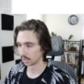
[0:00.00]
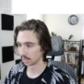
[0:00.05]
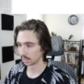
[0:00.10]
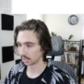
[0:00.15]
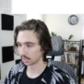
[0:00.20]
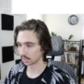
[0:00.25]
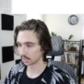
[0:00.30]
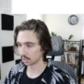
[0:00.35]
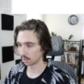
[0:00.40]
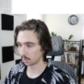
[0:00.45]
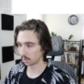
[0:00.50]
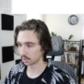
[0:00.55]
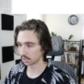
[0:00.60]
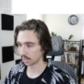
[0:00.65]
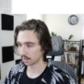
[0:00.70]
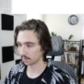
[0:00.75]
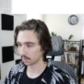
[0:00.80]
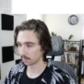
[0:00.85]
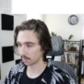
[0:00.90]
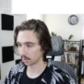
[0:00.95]
Because in almost
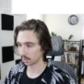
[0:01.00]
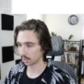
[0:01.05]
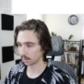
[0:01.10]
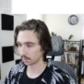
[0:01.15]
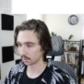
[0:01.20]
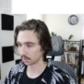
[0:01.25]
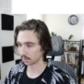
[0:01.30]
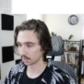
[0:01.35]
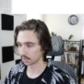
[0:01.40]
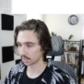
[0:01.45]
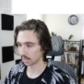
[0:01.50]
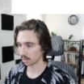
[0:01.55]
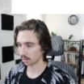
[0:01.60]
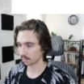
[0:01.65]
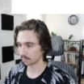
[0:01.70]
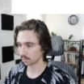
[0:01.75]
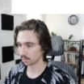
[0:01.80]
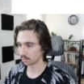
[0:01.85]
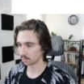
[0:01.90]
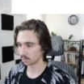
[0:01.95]
every market where there is high
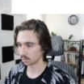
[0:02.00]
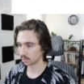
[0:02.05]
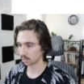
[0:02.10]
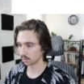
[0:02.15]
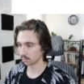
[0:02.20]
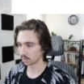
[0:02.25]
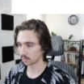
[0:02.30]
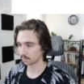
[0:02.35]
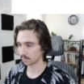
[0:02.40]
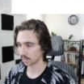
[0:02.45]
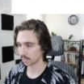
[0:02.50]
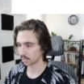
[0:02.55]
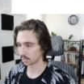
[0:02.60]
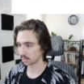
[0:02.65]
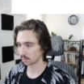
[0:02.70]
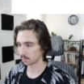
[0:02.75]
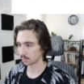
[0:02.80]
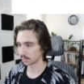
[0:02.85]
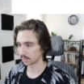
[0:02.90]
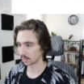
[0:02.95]
reviews, you can always find
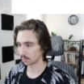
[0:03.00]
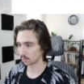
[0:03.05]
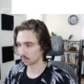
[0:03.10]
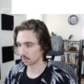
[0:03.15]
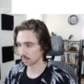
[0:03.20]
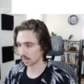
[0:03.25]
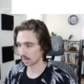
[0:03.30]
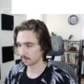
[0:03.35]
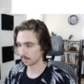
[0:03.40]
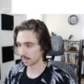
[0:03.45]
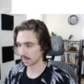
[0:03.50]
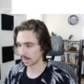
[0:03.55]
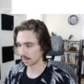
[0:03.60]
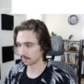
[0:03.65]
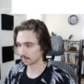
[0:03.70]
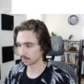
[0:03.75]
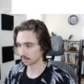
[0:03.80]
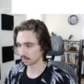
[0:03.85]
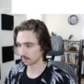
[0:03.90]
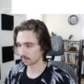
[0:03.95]
someone that will come in
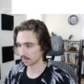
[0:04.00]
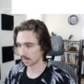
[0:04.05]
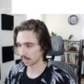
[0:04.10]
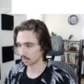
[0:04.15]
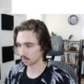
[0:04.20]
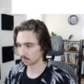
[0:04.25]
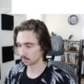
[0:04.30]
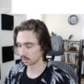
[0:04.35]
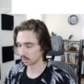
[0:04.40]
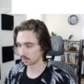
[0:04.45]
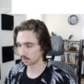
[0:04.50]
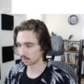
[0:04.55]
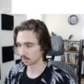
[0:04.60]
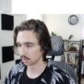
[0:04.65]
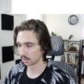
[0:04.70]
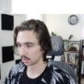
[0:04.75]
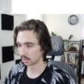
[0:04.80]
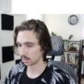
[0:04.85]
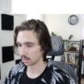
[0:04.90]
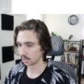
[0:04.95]
after the fact with
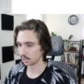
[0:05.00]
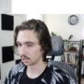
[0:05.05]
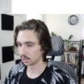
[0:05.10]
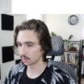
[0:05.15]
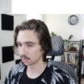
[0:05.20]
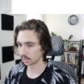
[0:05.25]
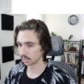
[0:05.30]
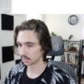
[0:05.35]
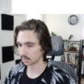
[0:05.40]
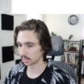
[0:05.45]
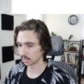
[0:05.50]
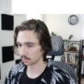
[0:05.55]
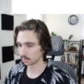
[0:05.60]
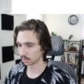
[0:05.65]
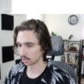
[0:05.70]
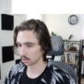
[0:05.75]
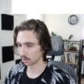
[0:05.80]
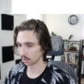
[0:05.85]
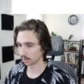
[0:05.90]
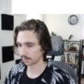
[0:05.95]
a newer listing with
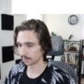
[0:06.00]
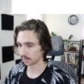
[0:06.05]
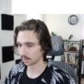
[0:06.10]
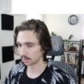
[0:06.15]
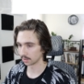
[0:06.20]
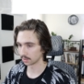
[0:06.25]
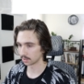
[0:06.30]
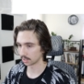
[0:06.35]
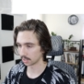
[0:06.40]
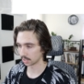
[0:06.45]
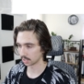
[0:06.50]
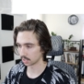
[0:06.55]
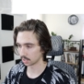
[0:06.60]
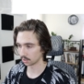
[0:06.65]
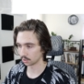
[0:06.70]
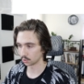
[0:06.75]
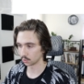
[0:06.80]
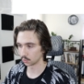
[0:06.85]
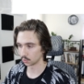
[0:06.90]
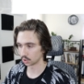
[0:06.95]
lower reviews and they still
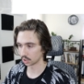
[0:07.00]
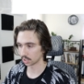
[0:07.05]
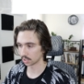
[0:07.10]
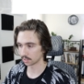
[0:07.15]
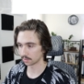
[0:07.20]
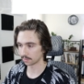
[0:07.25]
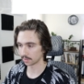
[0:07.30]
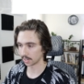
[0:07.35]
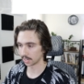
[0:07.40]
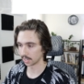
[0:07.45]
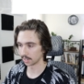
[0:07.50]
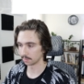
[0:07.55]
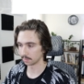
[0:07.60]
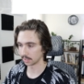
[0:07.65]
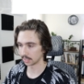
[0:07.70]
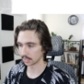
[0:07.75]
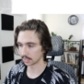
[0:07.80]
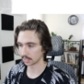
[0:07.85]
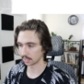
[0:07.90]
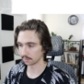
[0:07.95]
do just fine
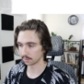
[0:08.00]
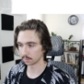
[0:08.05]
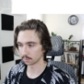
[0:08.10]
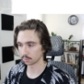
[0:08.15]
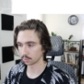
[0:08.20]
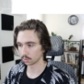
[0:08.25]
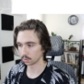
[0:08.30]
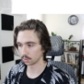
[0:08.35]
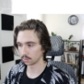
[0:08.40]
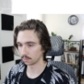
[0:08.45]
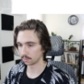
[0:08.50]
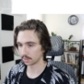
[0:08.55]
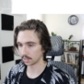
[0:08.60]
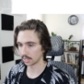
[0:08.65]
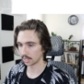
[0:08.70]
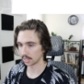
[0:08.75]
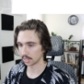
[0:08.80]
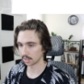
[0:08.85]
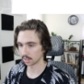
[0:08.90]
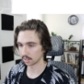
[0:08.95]
because they've improved
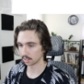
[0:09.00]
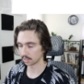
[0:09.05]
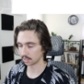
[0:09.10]
uh,